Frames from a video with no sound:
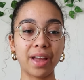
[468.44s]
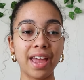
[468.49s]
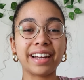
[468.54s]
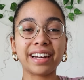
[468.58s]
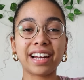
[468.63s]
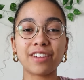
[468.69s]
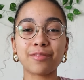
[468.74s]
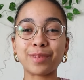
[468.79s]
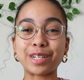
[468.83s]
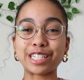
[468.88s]
I
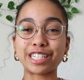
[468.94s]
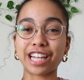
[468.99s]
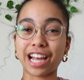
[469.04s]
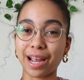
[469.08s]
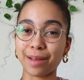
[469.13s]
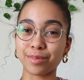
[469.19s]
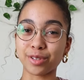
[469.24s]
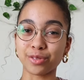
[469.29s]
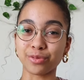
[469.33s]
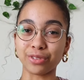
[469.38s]
didn't have much
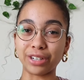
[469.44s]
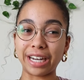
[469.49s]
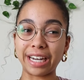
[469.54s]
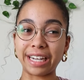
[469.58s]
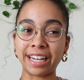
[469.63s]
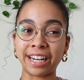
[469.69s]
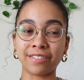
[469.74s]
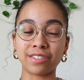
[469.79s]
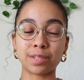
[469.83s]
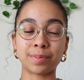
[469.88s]
time to
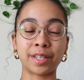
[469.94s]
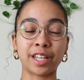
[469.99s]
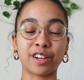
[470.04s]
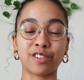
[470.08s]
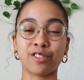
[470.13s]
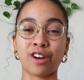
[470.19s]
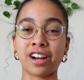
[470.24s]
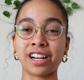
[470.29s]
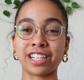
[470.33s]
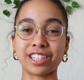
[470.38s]
read and I've just been like
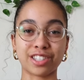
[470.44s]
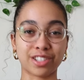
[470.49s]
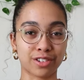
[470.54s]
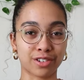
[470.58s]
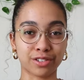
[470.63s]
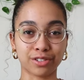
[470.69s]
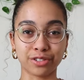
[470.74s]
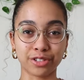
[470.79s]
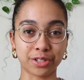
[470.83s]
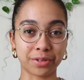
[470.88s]
running in
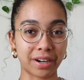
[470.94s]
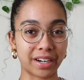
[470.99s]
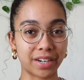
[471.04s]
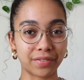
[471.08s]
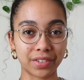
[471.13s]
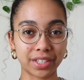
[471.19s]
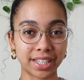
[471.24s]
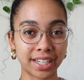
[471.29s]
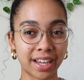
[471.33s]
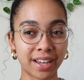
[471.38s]
circles around
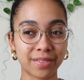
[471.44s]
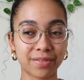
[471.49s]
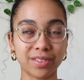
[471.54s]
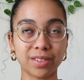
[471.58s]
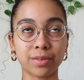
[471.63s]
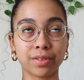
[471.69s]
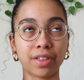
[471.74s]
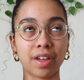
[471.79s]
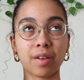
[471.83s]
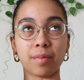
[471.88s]
everything I
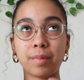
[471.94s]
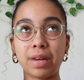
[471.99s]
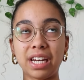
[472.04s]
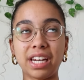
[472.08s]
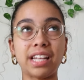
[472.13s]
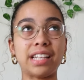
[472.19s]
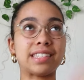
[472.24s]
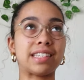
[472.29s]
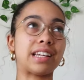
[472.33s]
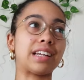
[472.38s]
feel, with like
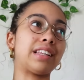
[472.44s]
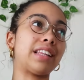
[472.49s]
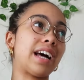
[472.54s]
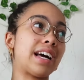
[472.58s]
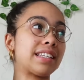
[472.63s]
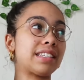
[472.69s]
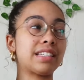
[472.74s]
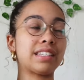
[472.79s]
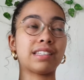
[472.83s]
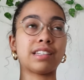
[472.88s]
meetings and
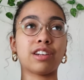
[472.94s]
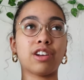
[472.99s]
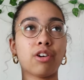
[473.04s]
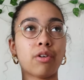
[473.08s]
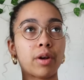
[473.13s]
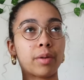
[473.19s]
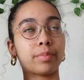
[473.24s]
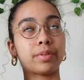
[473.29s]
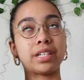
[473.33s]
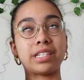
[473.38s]
classes and
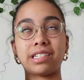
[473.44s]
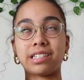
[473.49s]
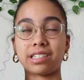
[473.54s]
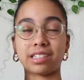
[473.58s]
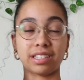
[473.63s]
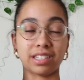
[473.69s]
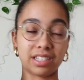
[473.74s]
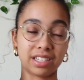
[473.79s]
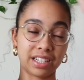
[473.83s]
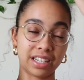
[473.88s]
going places,
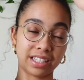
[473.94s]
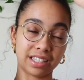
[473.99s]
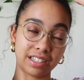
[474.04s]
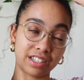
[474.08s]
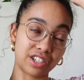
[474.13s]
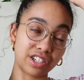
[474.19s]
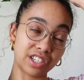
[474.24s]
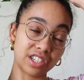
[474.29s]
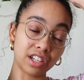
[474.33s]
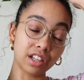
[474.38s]
and it's
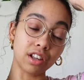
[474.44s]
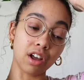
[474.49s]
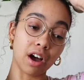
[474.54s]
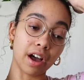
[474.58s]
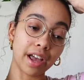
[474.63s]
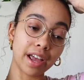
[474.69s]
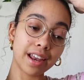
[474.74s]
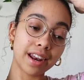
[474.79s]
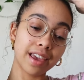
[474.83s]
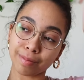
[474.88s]
just a
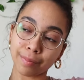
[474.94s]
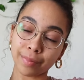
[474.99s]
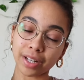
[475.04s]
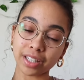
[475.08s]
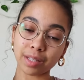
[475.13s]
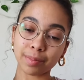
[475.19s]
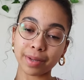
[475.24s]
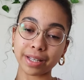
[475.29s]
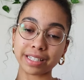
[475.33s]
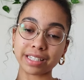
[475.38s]
lot. So maybe
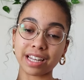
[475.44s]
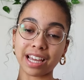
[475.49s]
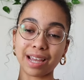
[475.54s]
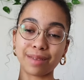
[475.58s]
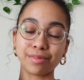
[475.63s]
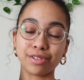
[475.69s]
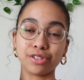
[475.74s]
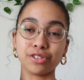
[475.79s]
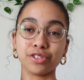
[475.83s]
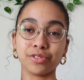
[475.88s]
not the best
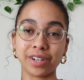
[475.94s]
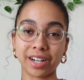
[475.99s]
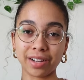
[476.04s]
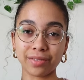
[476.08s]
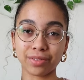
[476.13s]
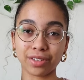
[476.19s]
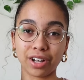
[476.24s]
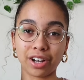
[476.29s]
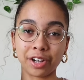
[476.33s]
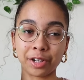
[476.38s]
time to do a reading
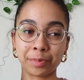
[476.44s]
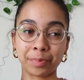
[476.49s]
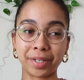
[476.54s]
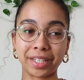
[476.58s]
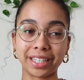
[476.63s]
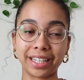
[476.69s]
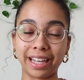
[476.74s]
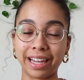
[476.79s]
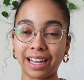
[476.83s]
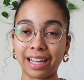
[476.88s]
vlog,
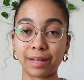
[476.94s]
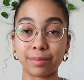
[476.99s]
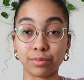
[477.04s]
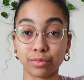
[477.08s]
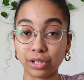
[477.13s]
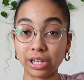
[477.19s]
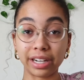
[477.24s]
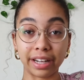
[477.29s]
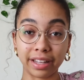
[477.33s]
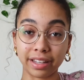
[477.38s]
but like I'm
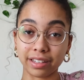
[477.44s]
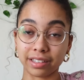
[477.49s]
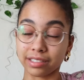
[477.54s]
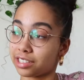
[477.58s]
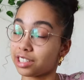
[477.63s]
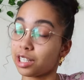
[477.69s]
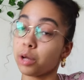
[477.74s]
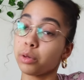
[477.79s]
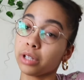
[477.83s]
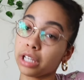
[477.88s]
reading
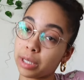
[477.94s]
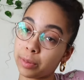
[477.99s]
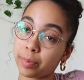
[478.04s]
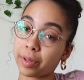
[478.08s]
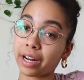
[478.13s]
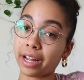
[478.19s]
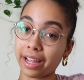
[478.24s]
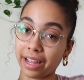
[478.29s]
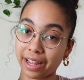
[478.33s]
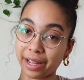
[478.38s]
slowly,
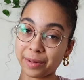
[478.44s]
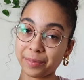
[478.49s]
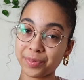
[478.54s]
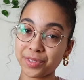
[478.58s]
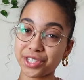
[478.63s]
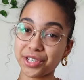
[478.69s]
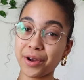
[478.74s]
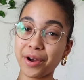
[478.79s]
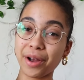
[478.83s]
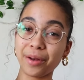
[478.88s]
but I am.
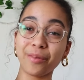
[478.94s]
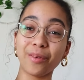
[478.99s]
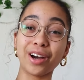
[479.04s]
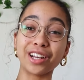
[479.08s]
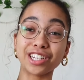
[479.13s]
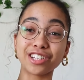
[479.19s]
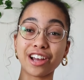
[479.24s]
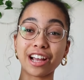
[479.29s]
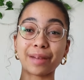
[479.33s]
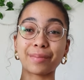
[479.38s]
So I
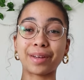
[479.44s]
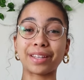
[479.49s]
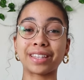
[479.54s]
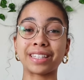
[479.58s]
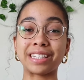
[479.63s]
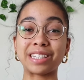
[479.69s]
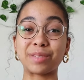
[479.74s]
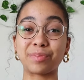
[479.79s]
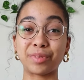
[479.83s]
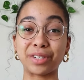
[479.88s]
want to talk about
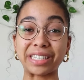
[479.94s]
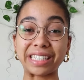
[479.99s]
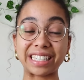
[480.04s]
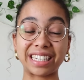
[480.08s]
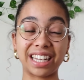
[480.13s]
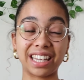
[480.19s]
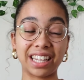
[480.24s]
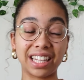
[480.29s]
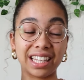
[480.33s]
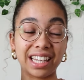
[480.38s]
these books
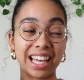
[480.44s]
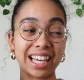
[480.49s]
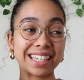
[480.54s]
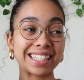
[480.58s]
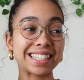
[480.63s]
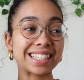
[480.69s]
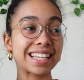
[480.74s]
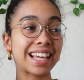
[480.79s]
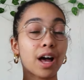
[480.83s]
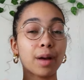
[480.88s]
nonetheless.